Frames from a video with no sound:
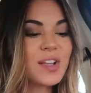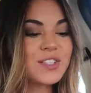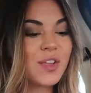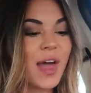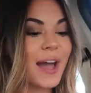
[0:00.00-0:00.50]

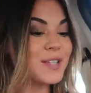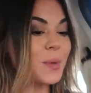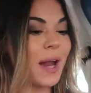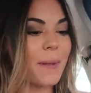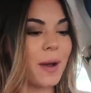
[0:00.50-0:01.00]
So that is
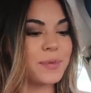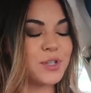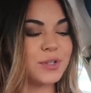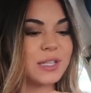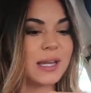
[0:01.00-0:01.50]
what I'm up
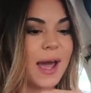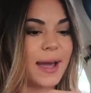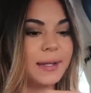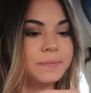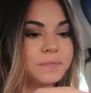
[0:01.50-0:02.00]
to
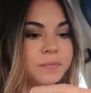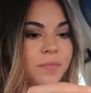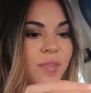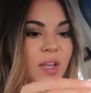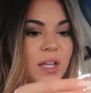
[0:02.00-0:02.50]
today.
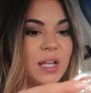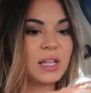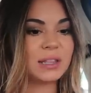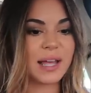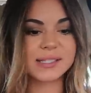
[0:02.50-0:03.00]

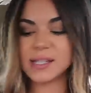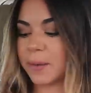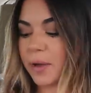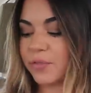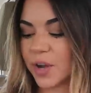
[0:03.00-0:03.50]
Last
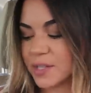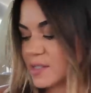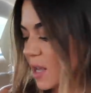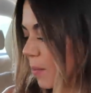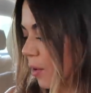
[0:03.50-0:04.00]
night my
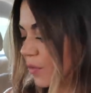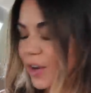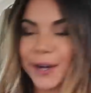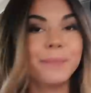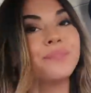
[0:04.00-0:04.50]
friends came
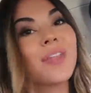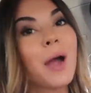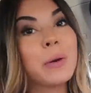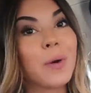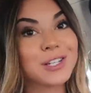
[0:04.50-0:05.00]
over
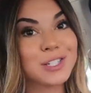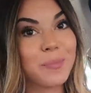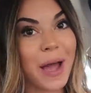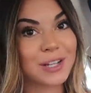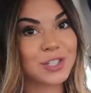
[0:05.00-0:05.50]
and we watched
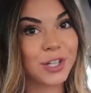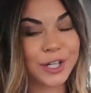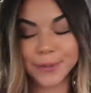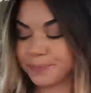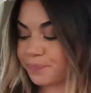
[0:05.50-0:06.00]
The
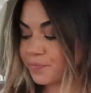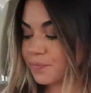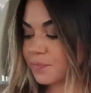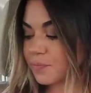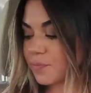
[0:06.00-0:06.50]
Bachelor.
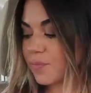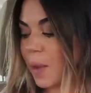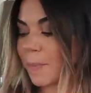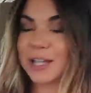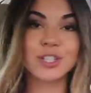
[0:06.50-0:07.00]

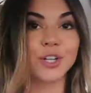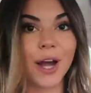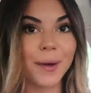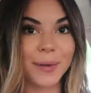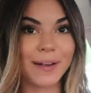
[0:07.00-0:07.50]

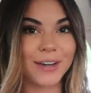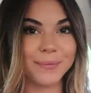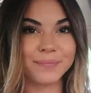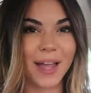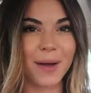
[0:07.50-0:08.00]
Bachelorette,
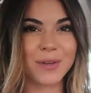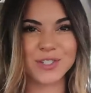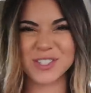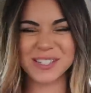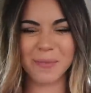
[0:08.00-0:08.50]
whatever. I
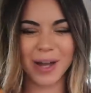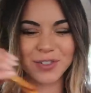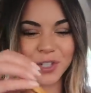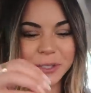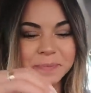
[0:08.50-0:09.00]
always just say
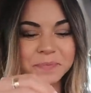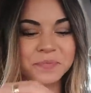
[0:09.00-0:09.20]
Bachelor.